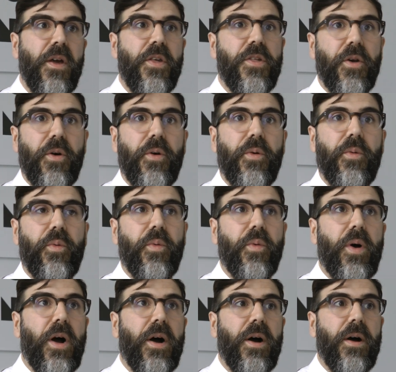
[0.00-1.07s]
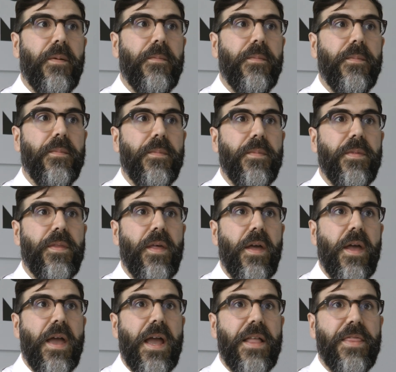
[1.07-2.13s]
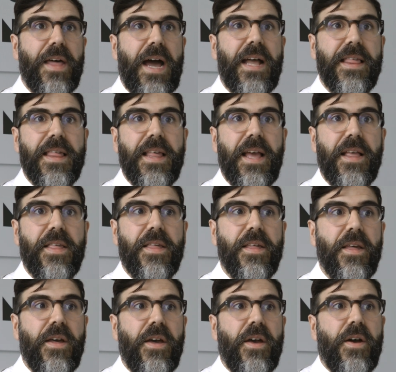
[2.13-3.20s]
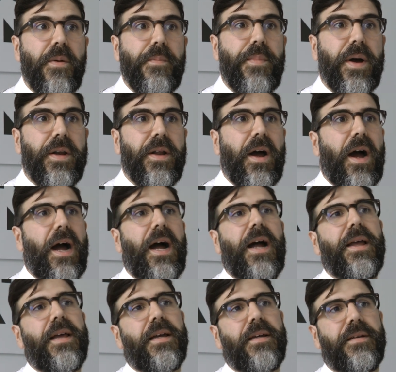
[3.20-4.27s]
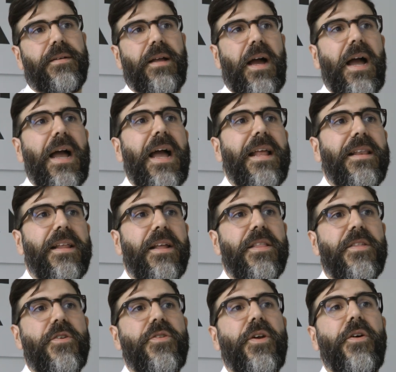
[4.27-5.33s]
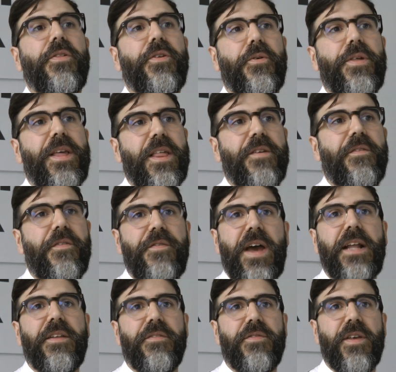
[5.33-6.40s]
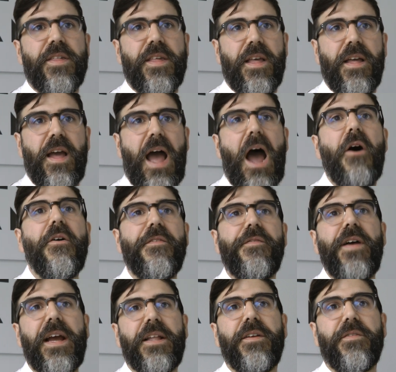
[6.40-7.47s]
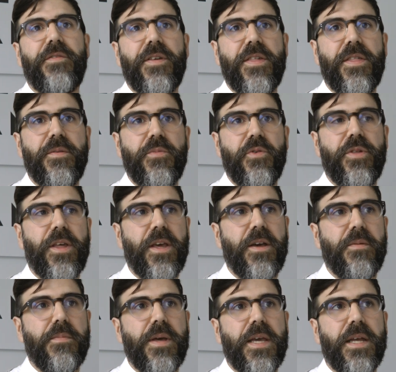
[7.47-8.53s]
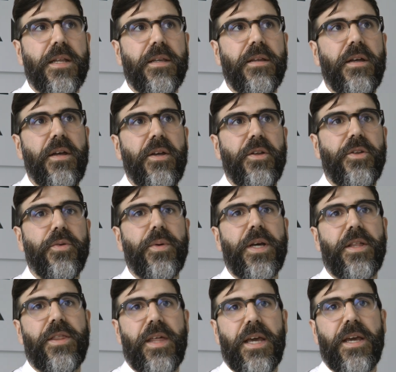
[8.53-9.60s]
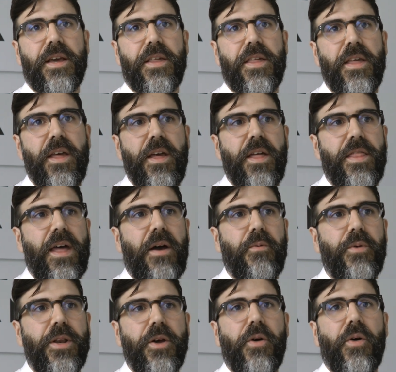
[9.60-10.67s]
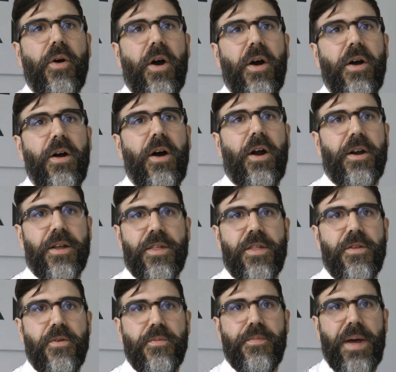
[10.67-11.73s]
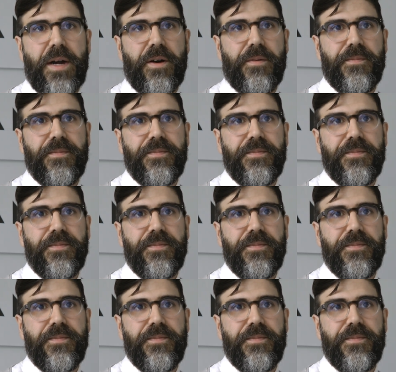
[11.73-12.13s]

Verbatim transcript: So um, in that sense, but I and there's also a sense of effectiveness. How effective is the museum in doing things that we know artists do better?